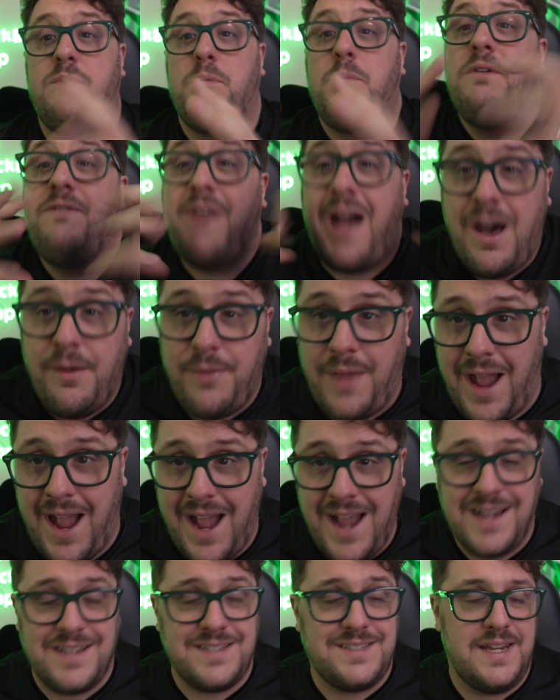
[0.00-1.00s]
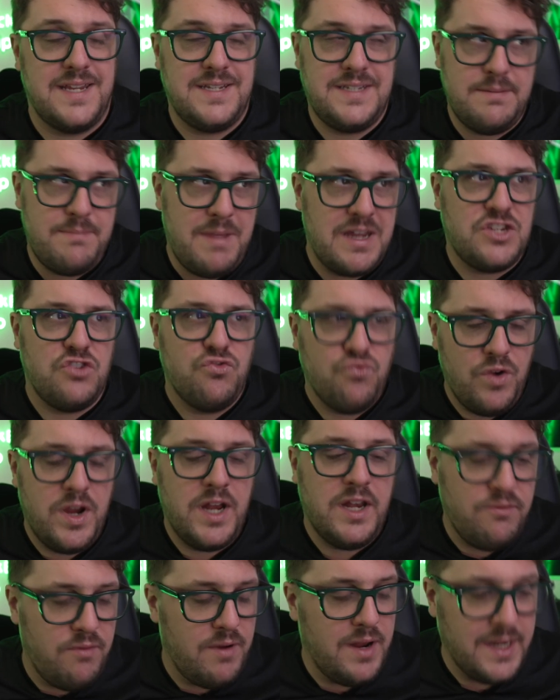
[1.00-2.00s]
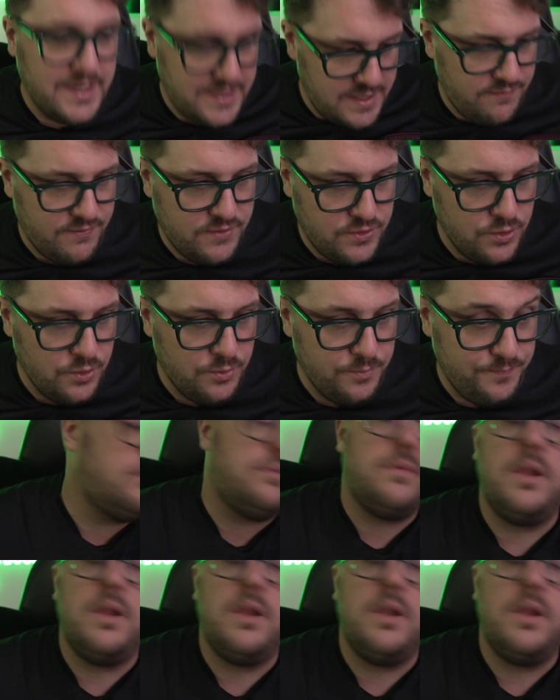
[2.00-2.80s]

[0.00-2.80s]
And without that access, it makes it really, really difficult.